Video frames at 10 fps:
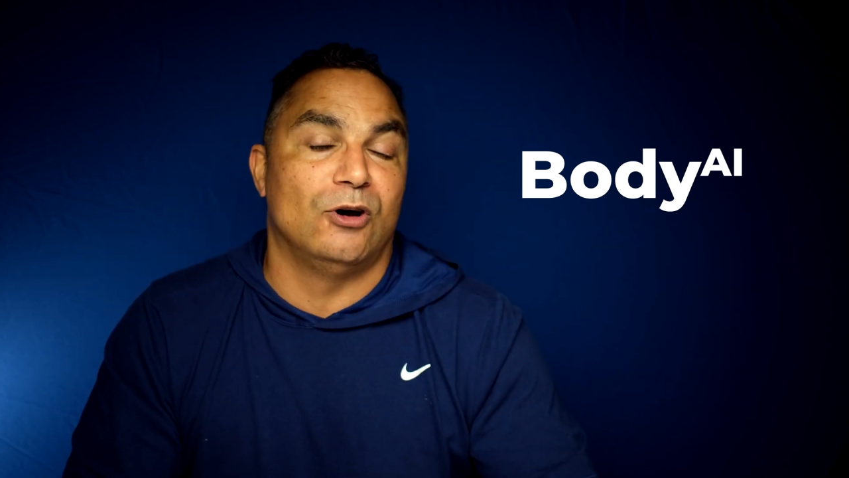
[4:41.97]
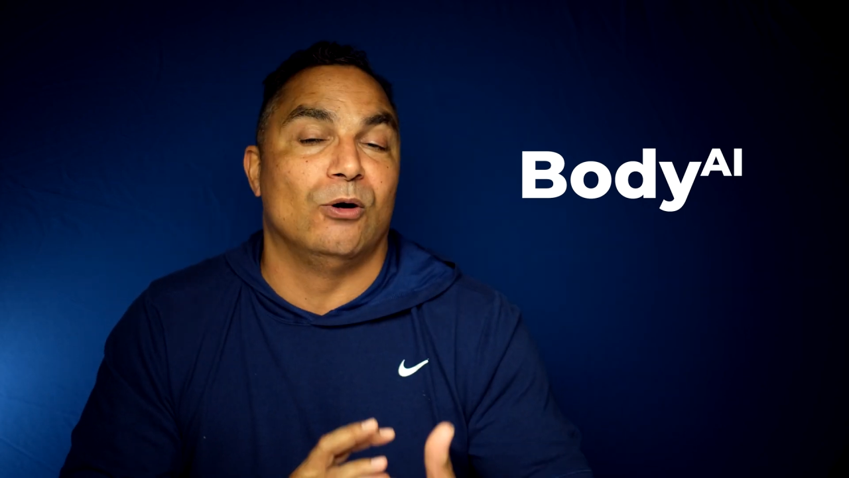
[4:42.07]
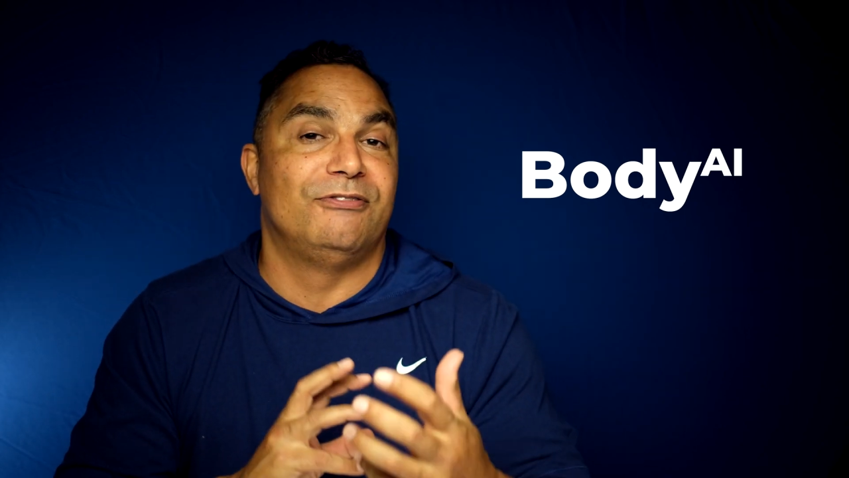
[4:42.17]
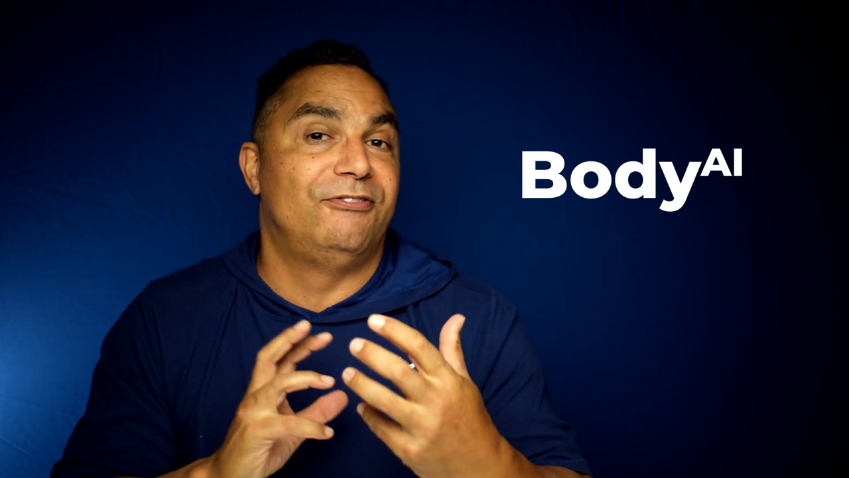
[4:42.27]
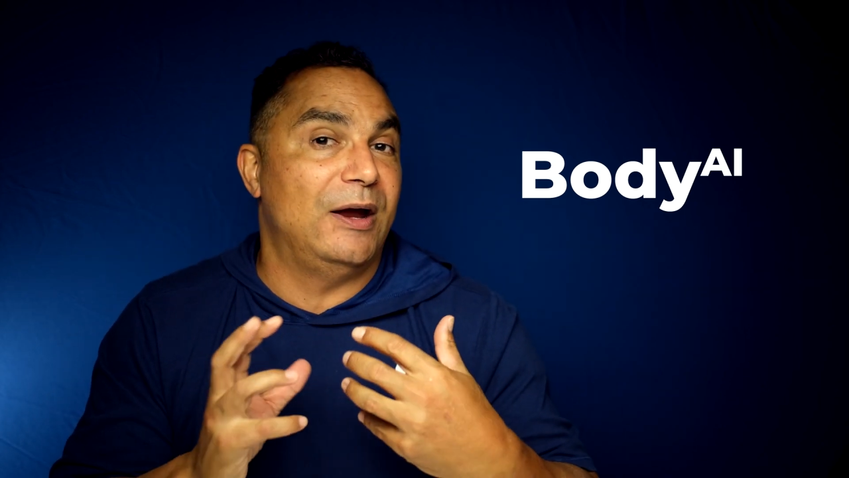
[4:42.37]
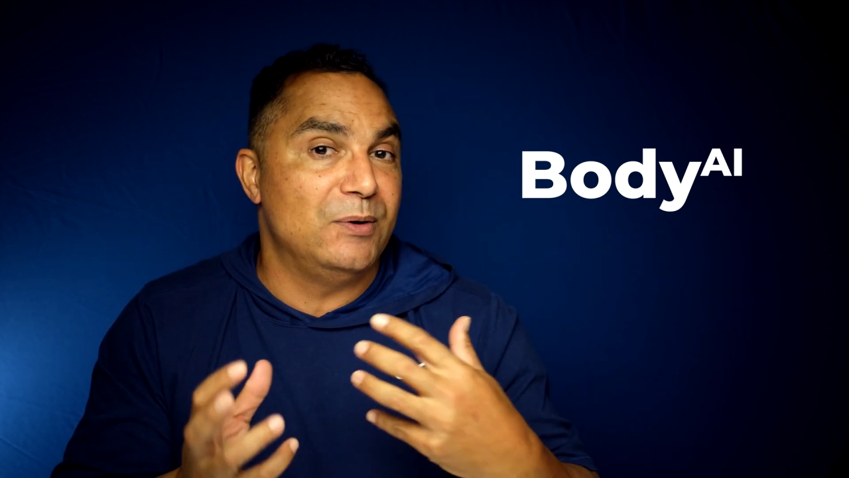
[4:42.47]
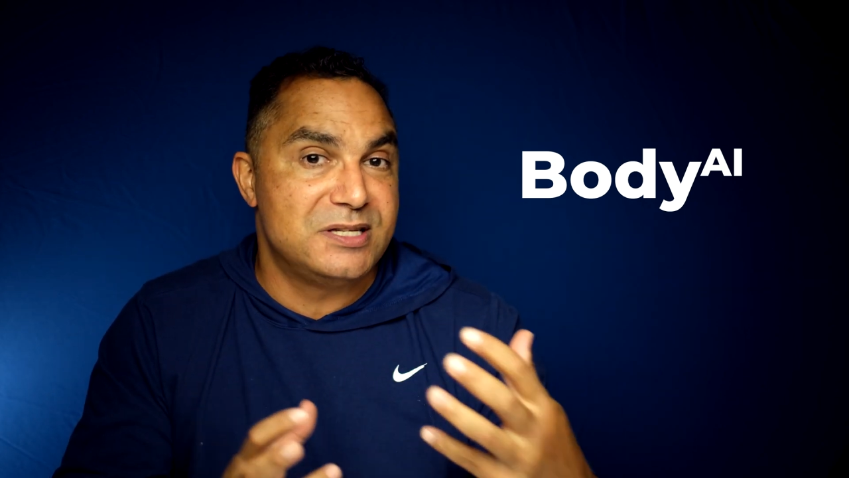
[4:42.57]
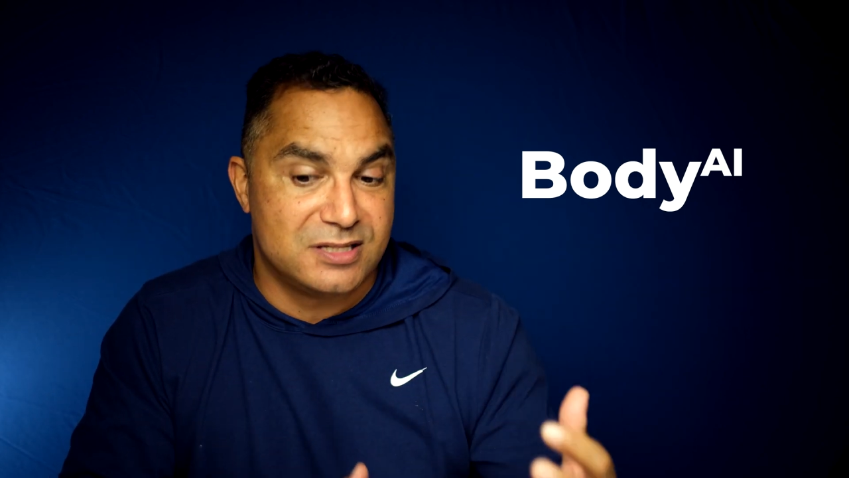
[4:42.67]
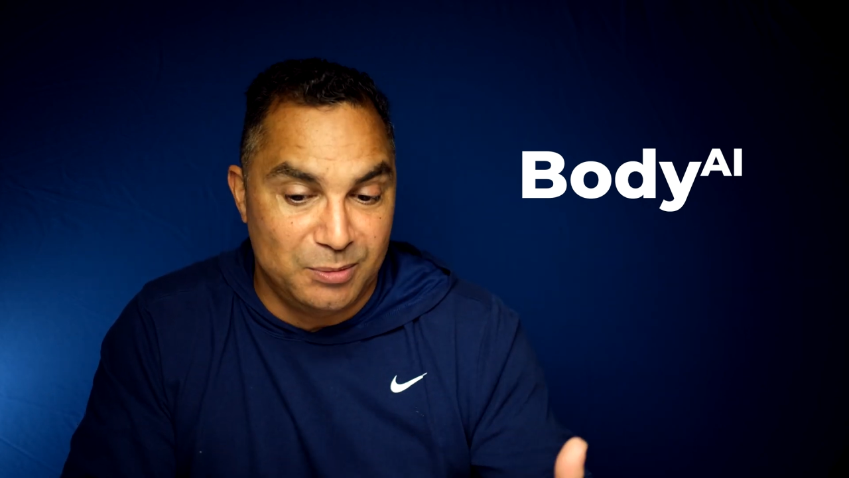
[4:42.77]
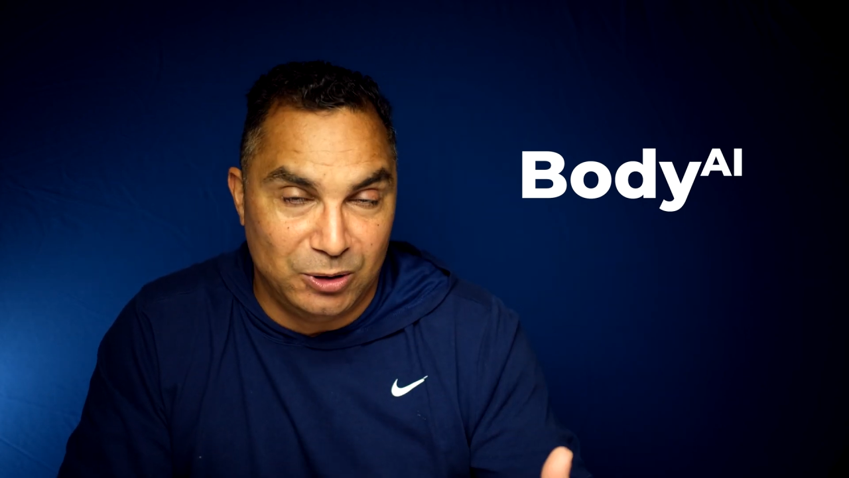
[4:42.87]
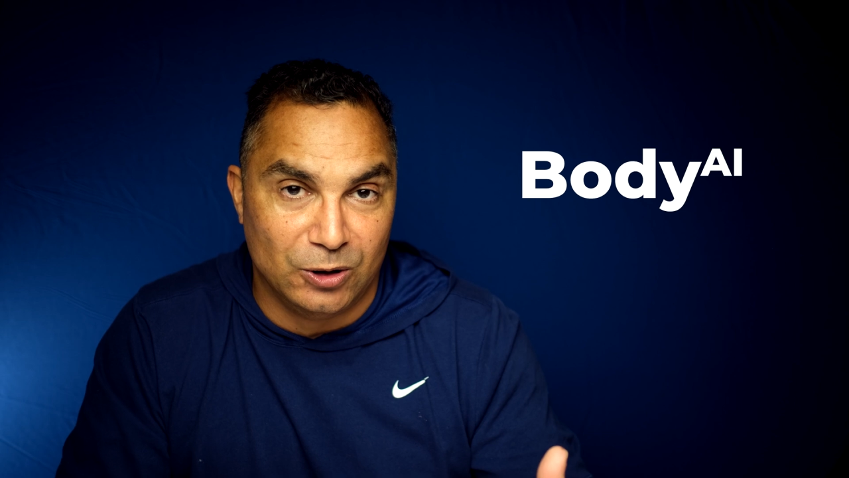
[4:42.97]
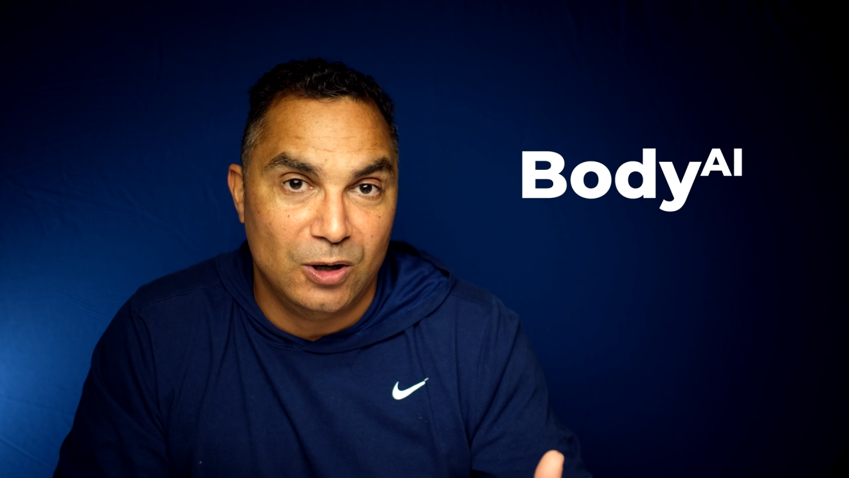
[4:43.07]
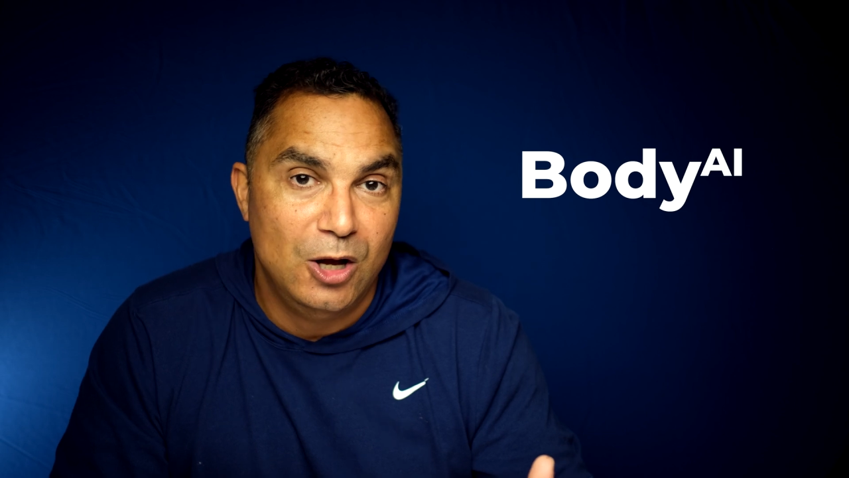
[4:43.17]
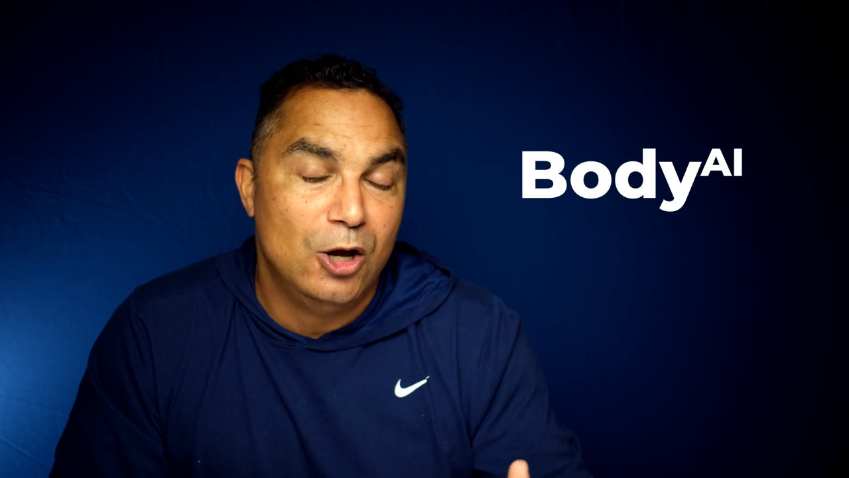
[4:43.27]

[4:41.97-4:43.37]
or very similar